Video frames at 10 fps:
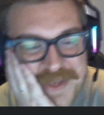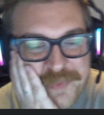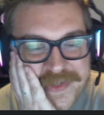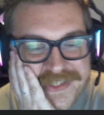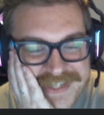
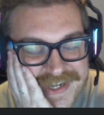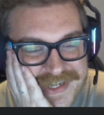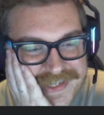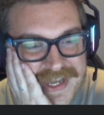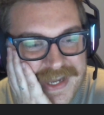but
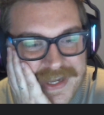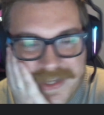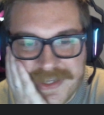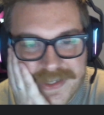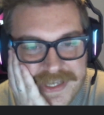yeah,
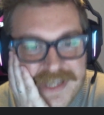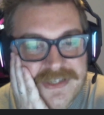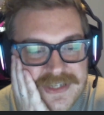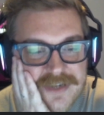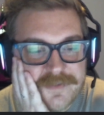his
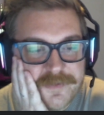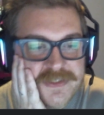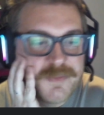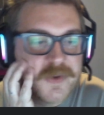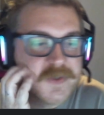stuff was
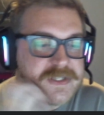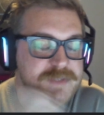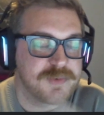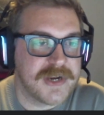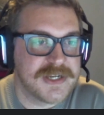the most
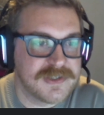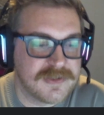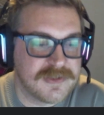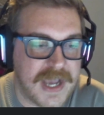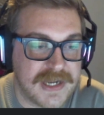
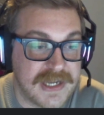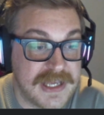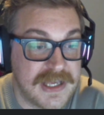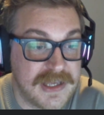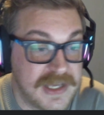inspirational, and
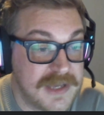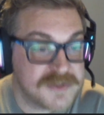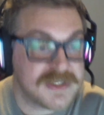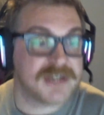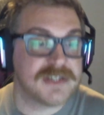he
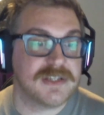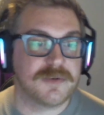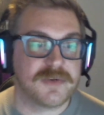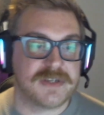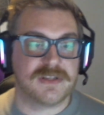was actually the
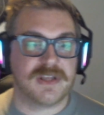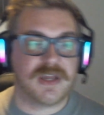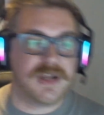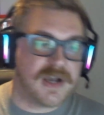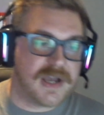reason
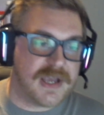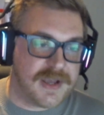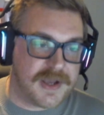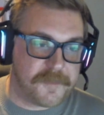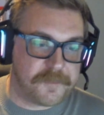that
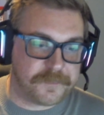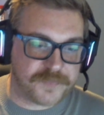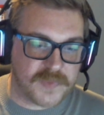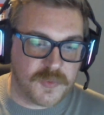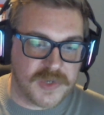I
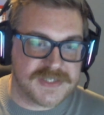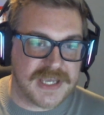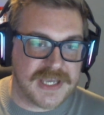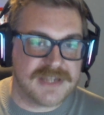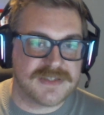wanted to
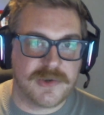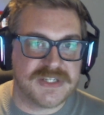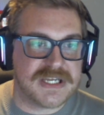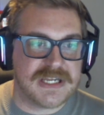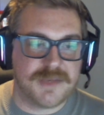get into
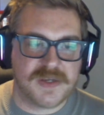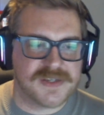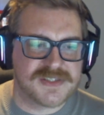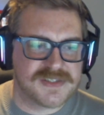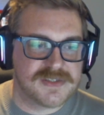Houdini,
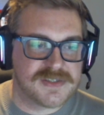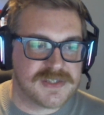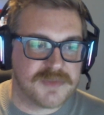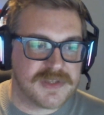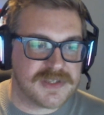because
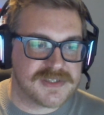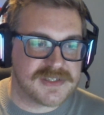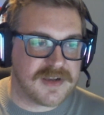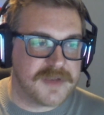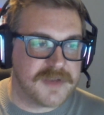some of the
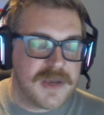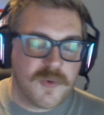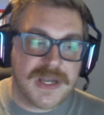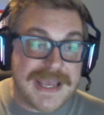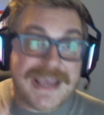stuff
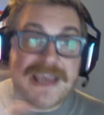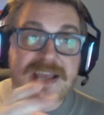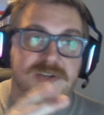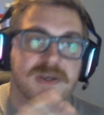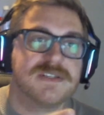when he
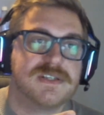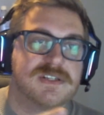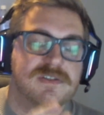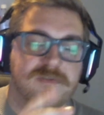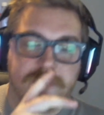
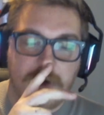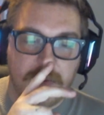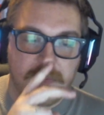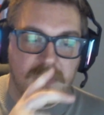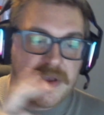transitioned from